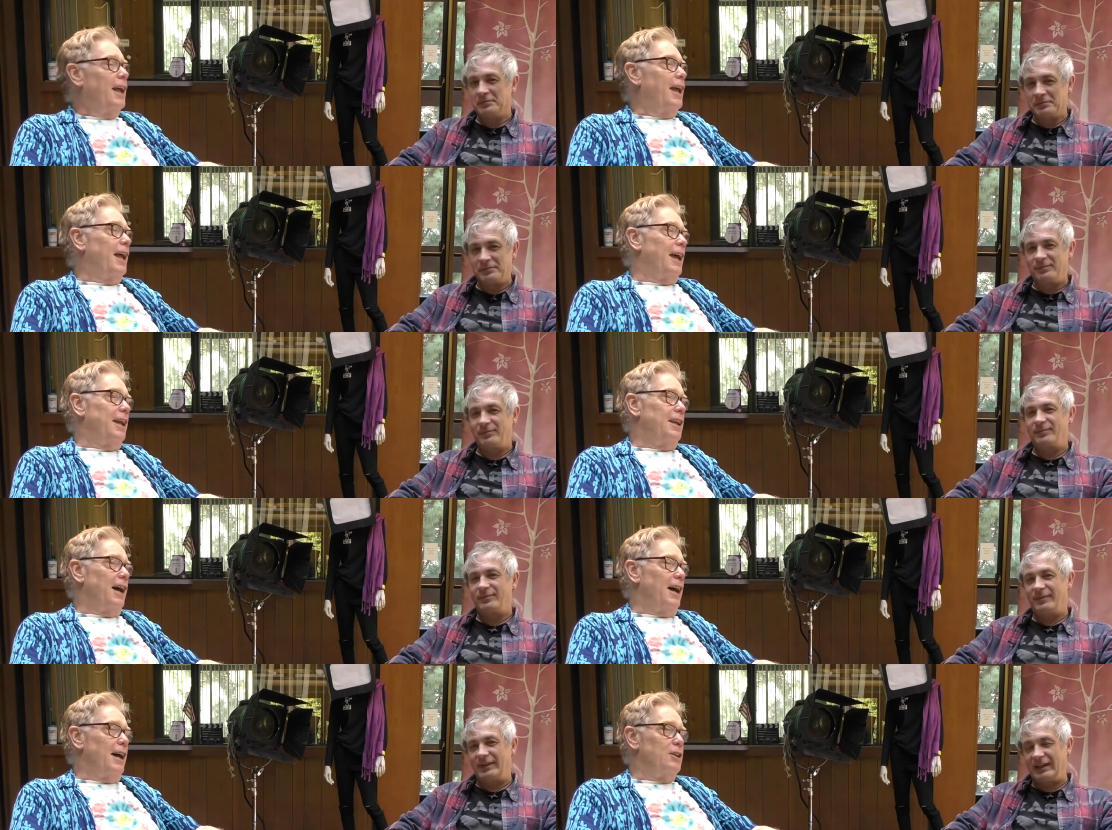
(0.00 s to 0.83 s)
Speaker 1: And
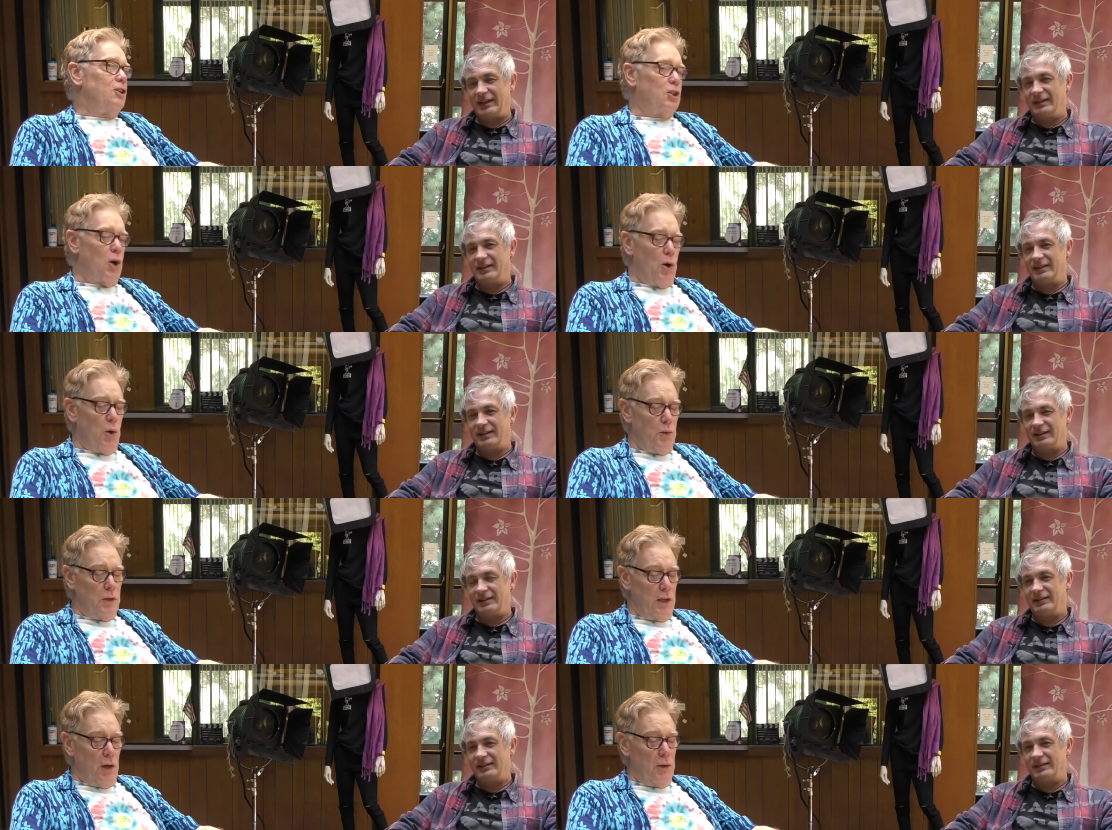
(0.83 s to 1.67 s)
uh, so
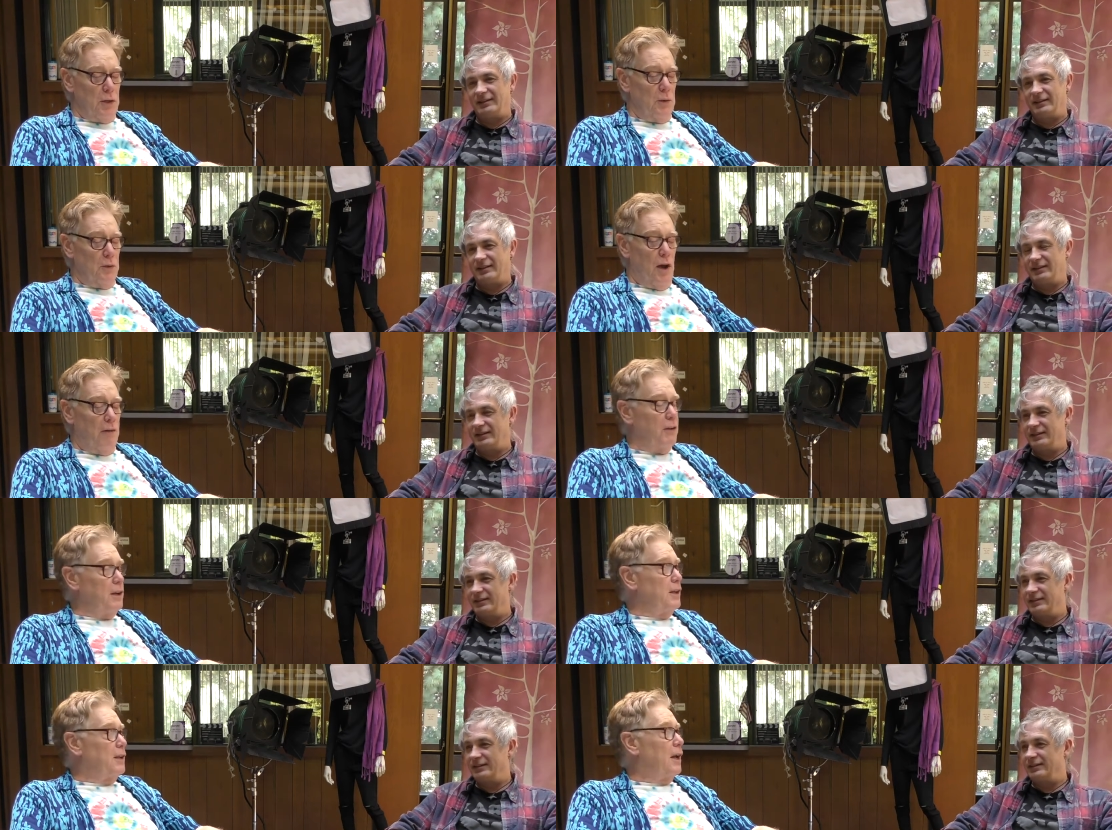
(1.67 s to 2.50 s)
you know you'll
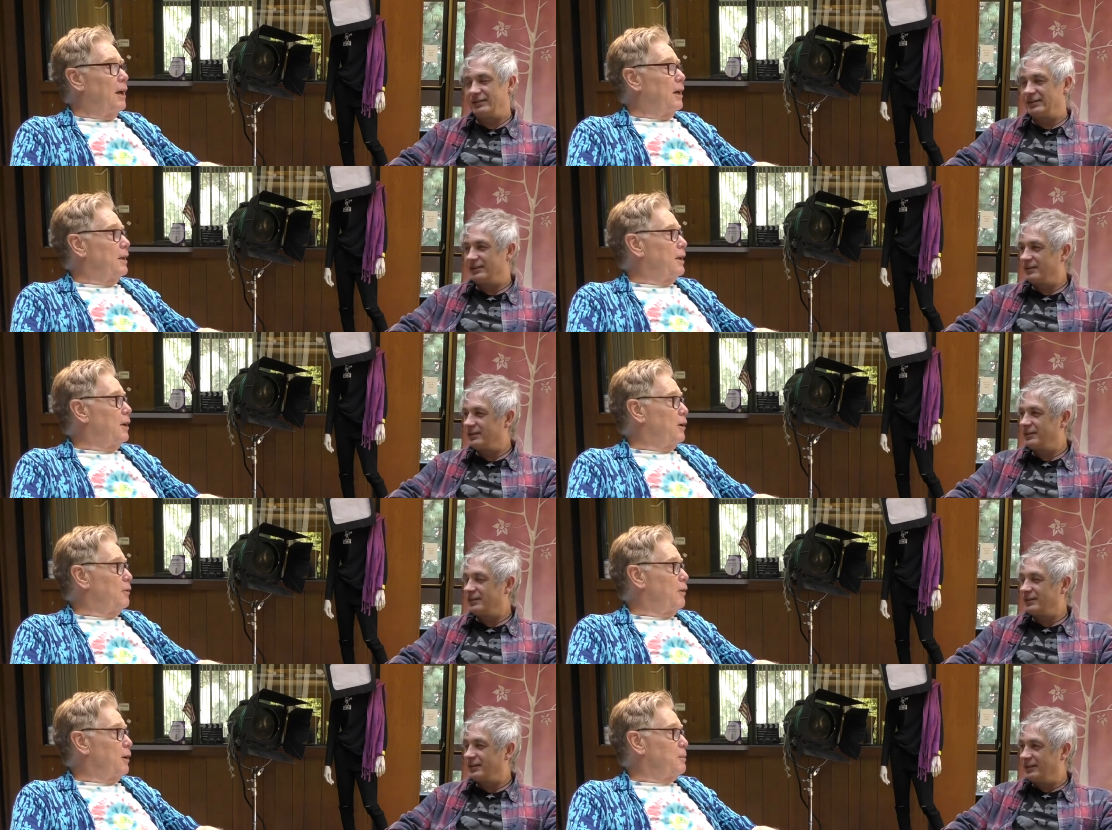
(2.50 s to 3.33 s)
often uh,
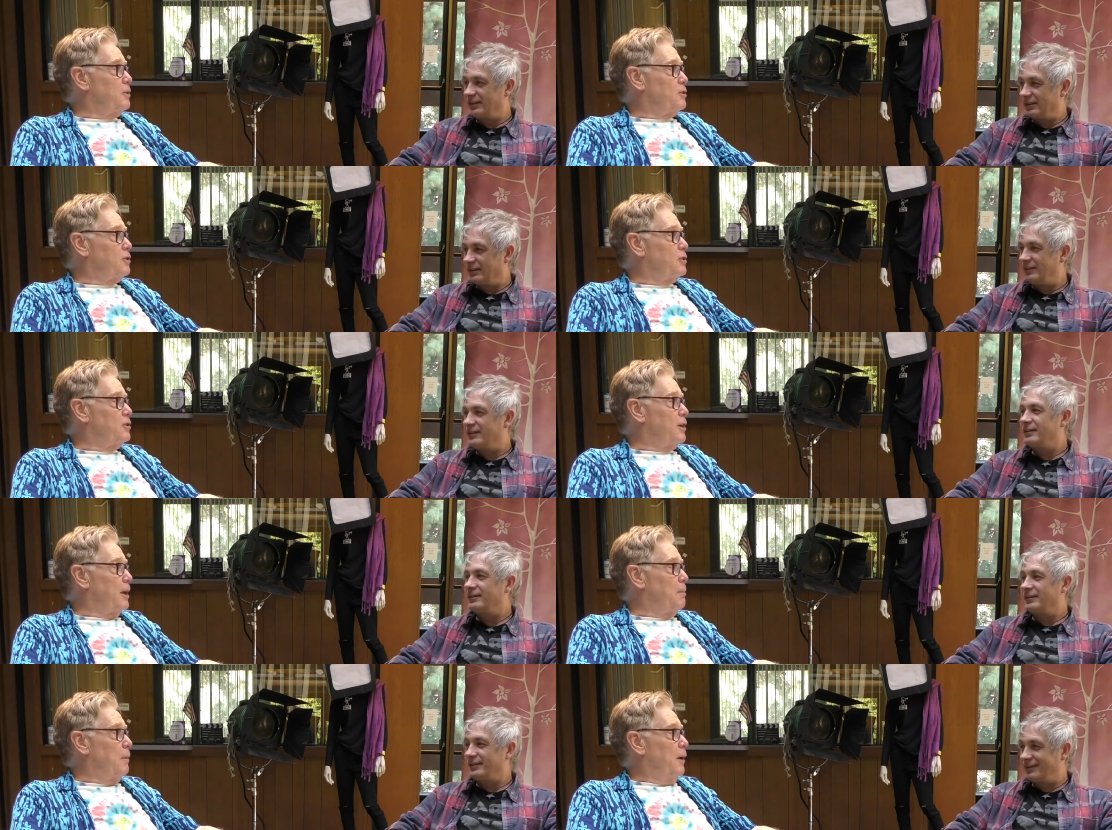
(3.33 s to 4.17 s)
hear funk musicians
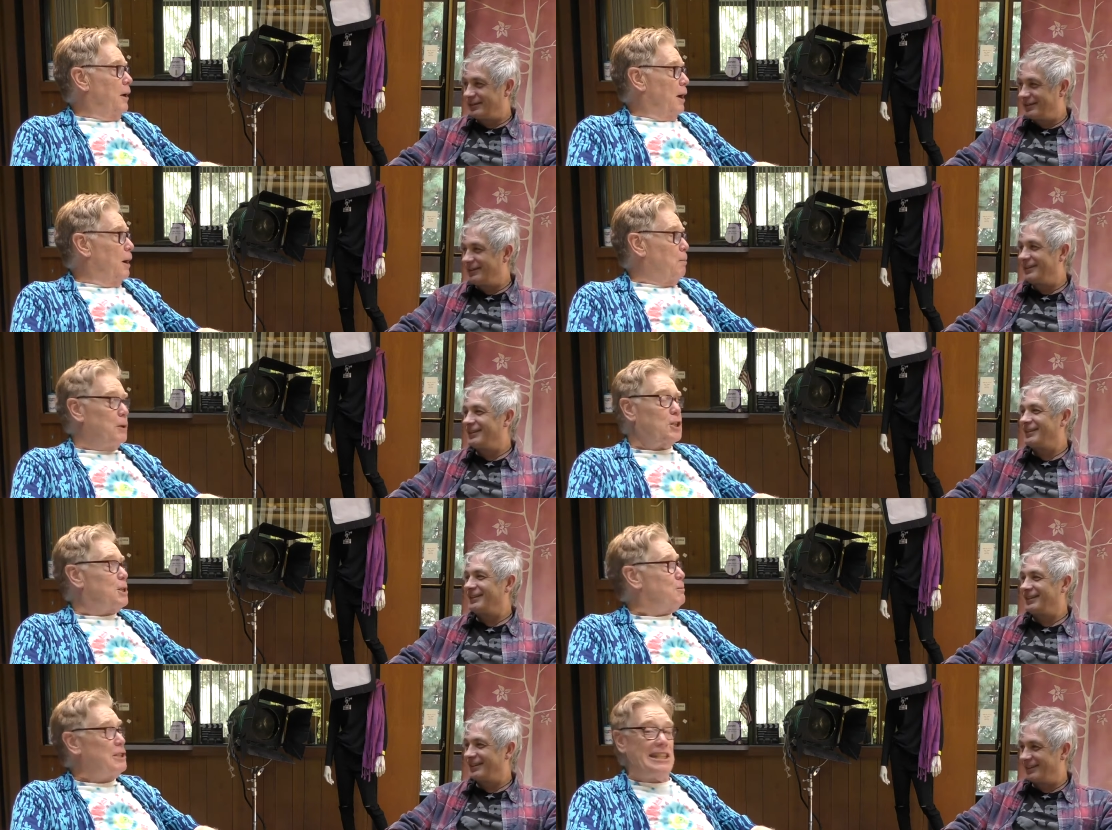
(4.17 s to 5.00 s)
say, uh, "Put
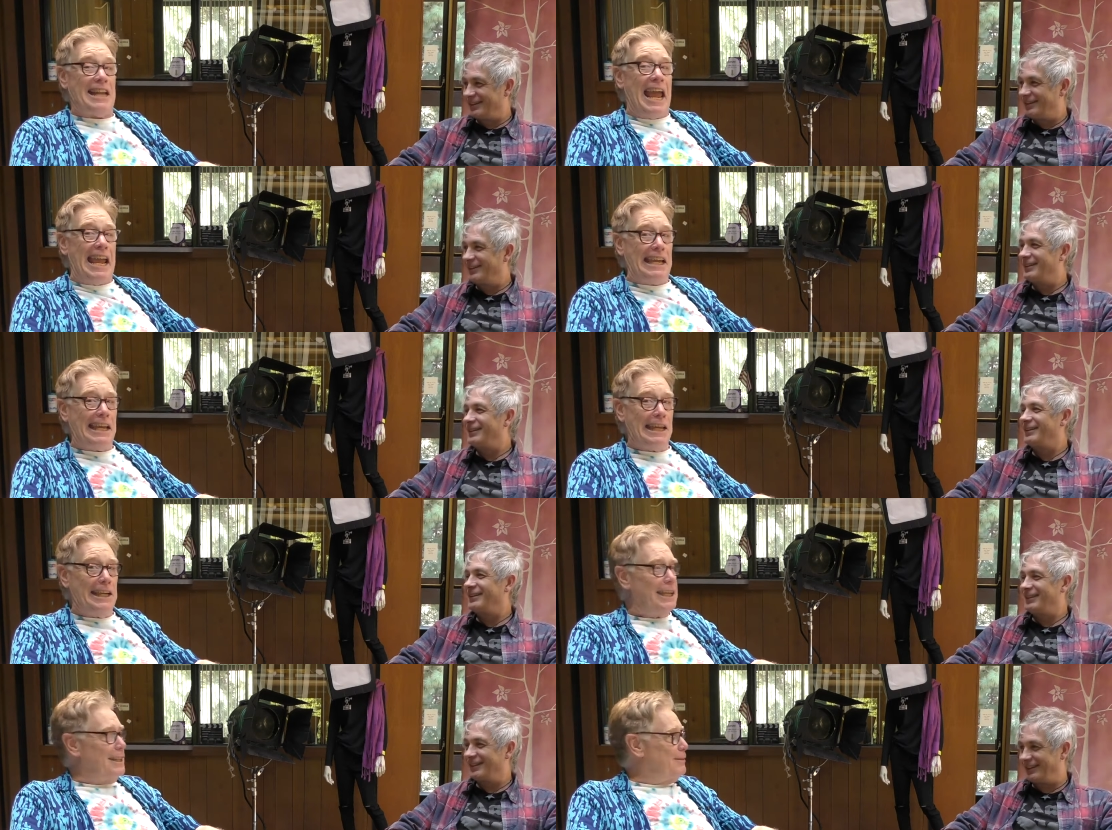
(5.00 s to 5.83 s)
some stank
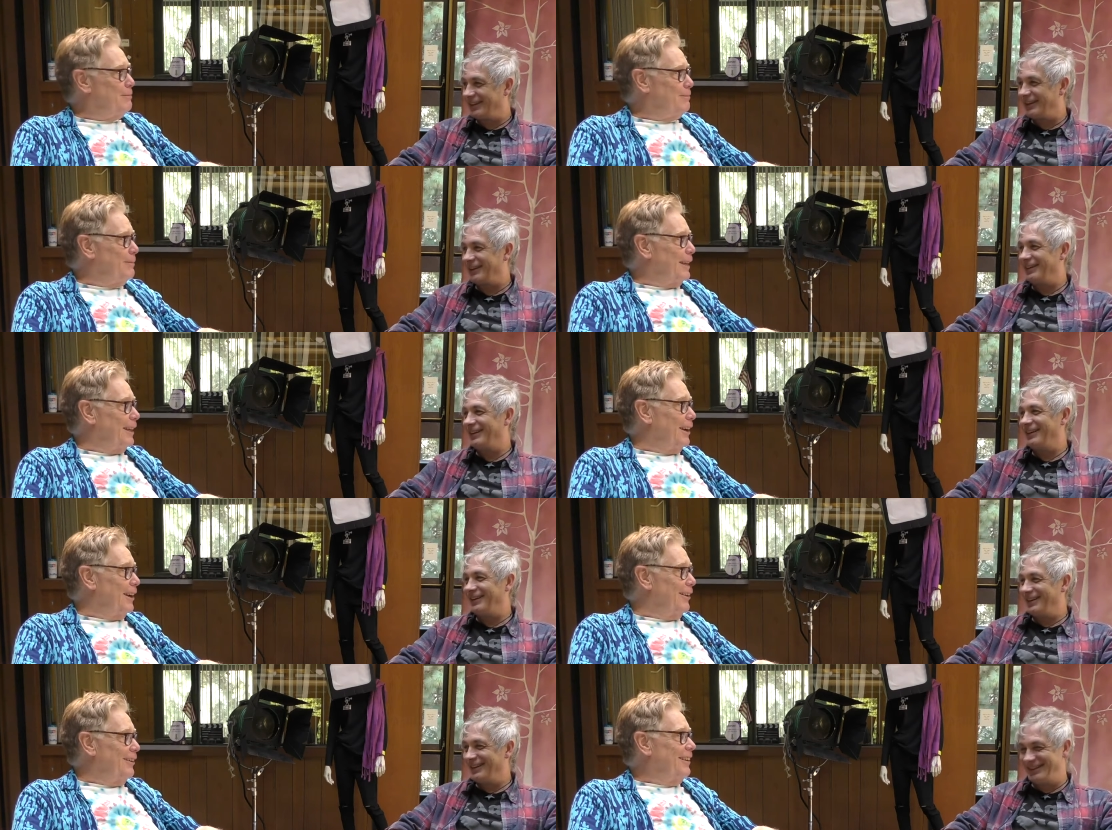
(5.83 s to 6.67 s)
in it." Yeah, yeah. You
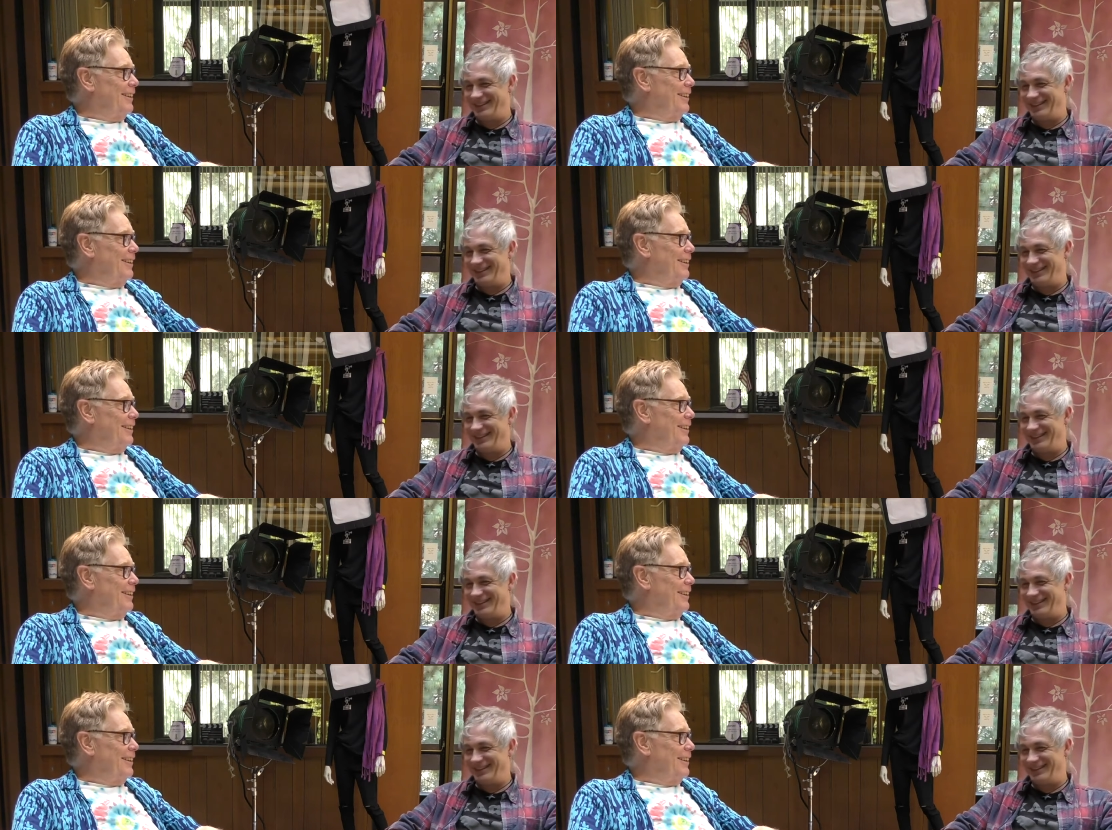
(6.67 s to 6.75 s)
know,